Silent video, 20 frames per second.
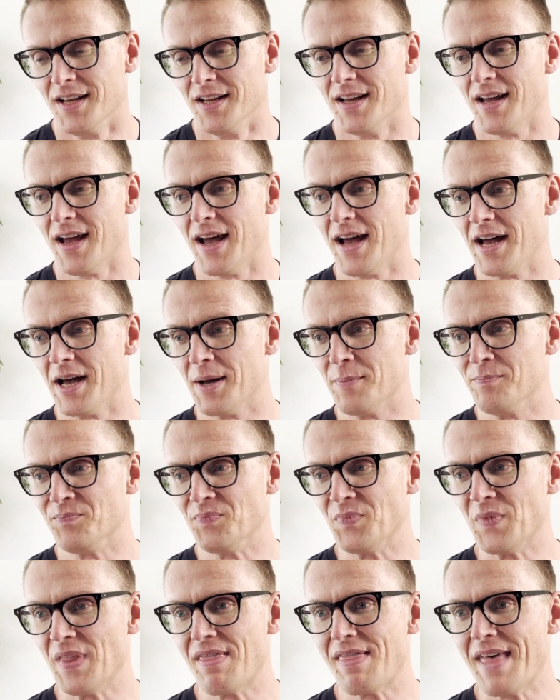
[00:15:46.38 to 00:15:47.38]

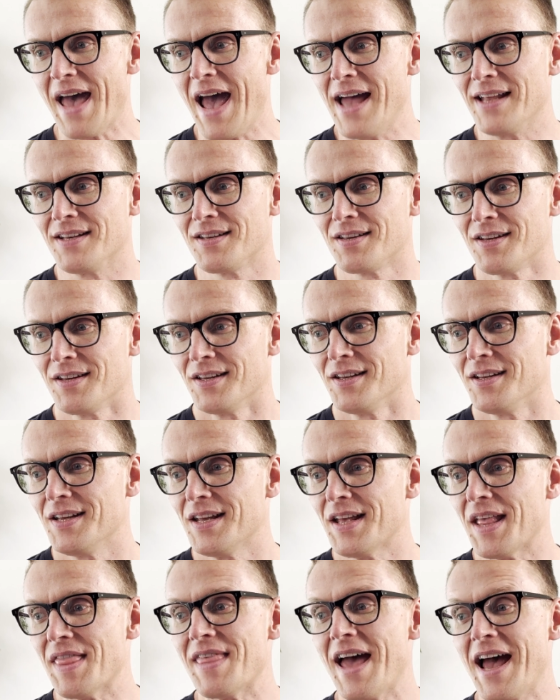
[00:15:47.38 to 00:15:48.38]

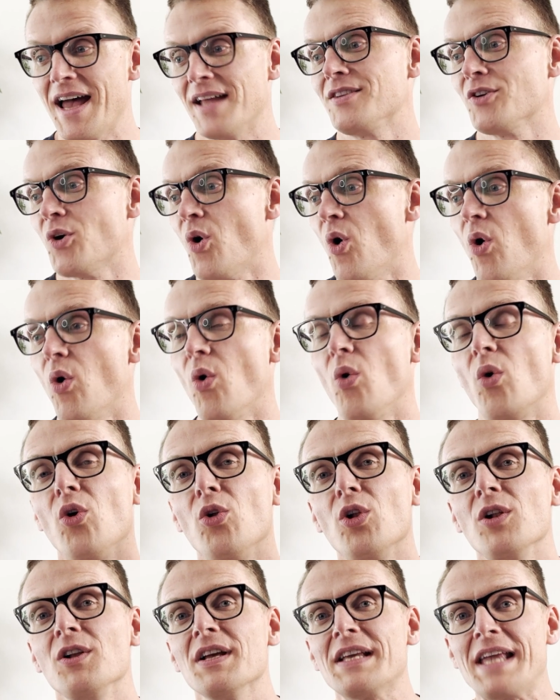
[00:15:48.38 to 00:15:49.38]
That
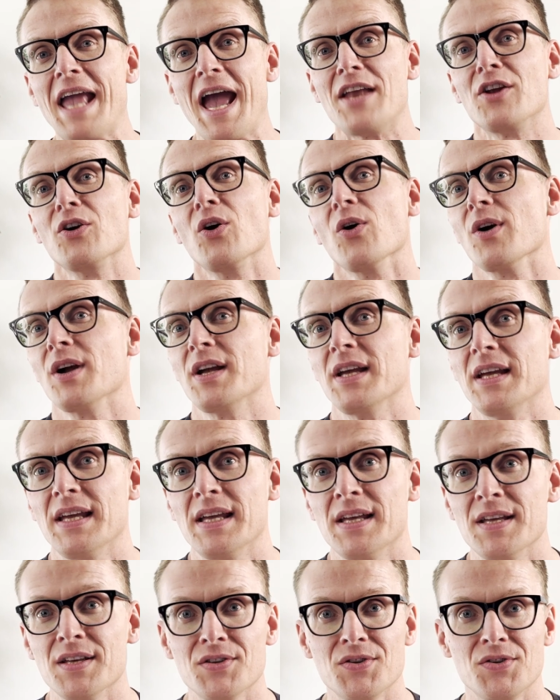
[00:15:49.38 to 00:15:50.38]
whole category
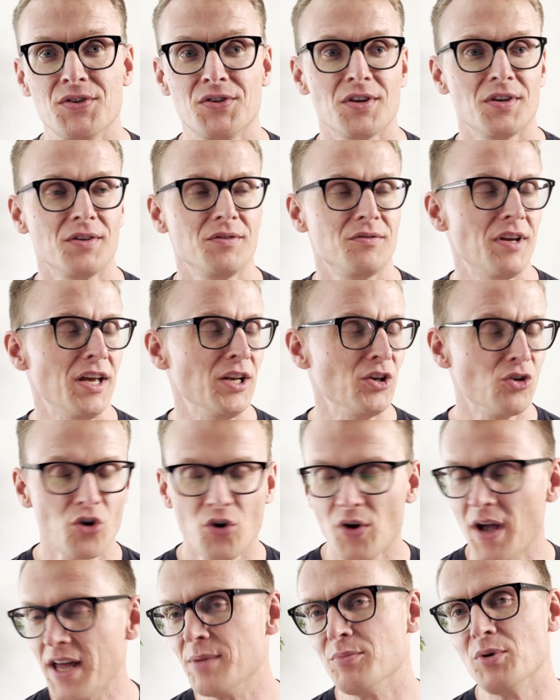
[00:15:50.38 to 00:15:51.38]
is
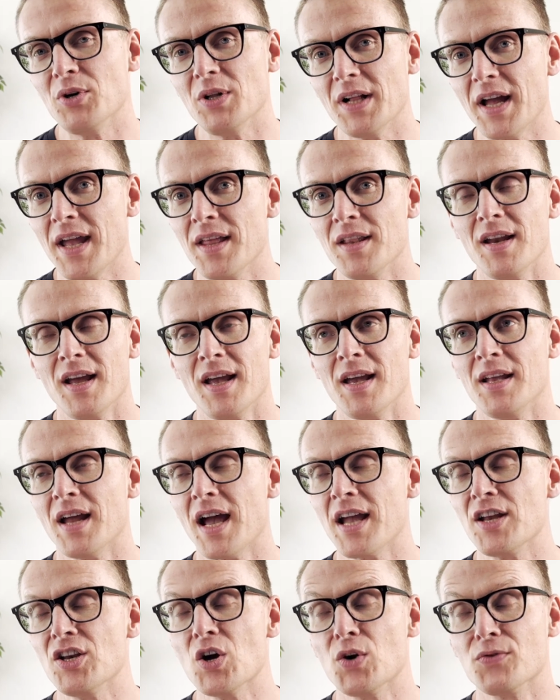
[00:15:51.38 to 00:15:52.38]
incredible, and
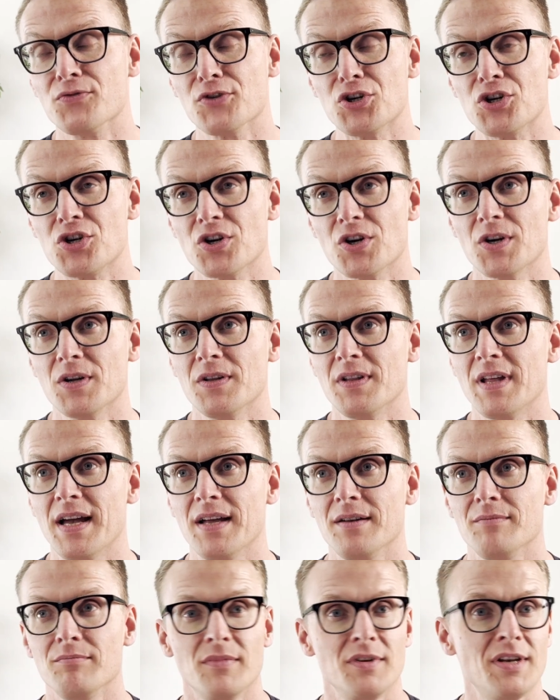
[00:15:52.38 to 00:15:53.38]
I know for sure
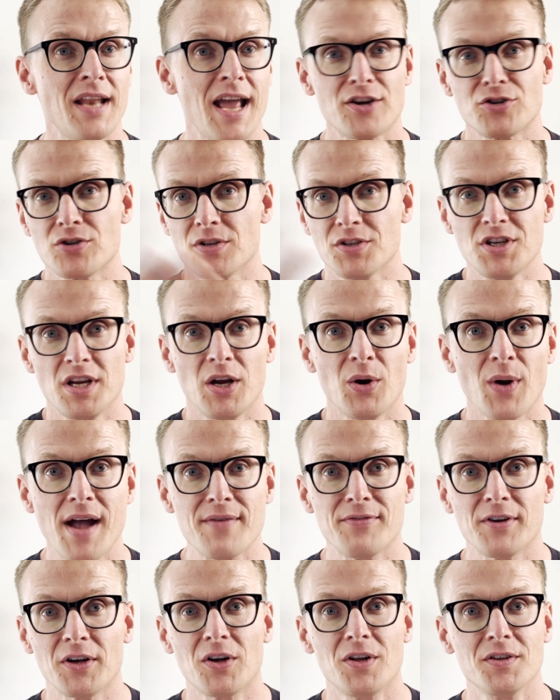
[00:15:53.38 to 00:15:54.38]
that National
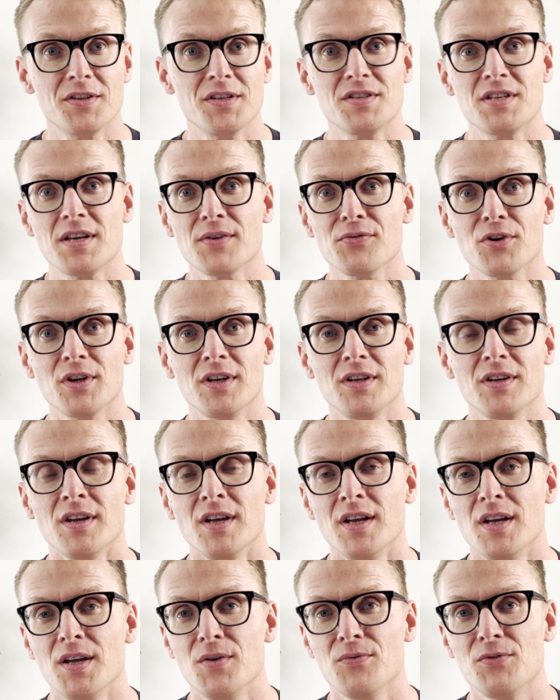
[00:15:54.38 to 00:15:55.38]
Geographic, all these different
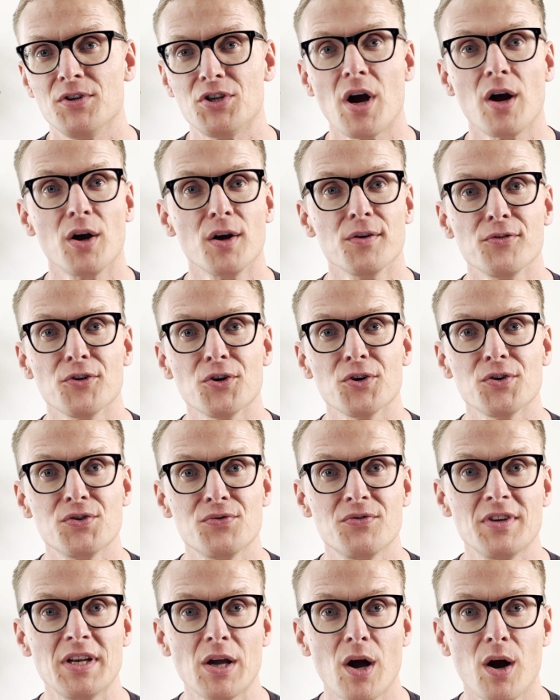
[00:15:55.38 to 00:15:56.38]
photographers,
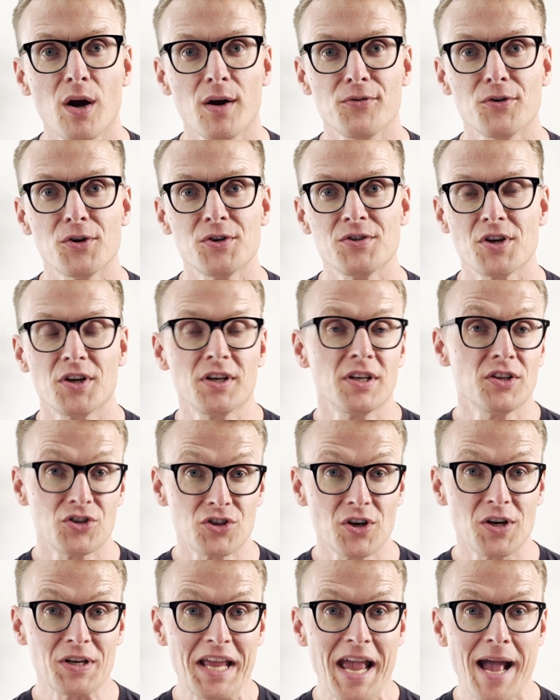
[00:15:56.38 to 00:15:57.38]
videographers, they're going to
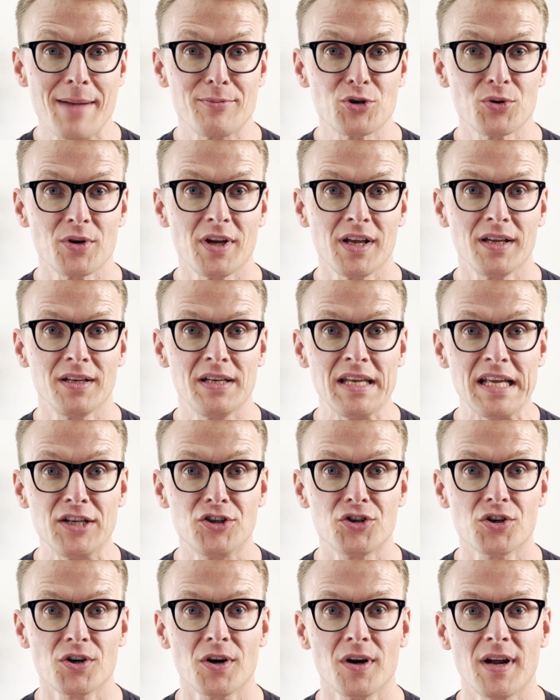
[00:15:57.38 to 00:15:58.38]
start capturing
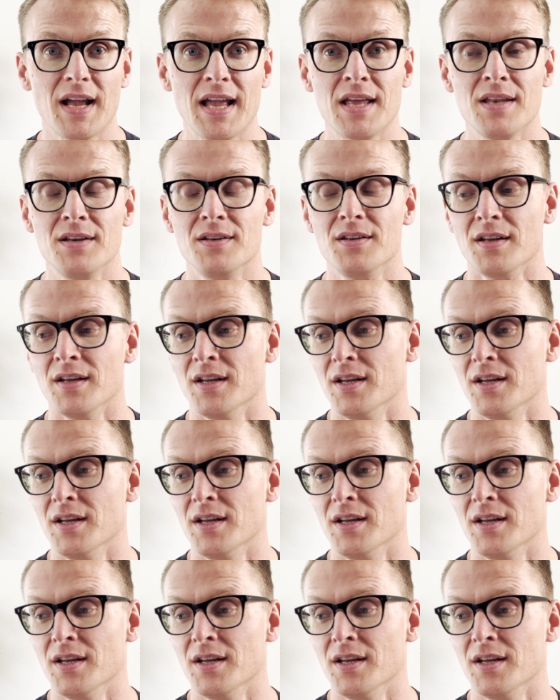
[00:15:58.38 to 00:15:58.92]
nature and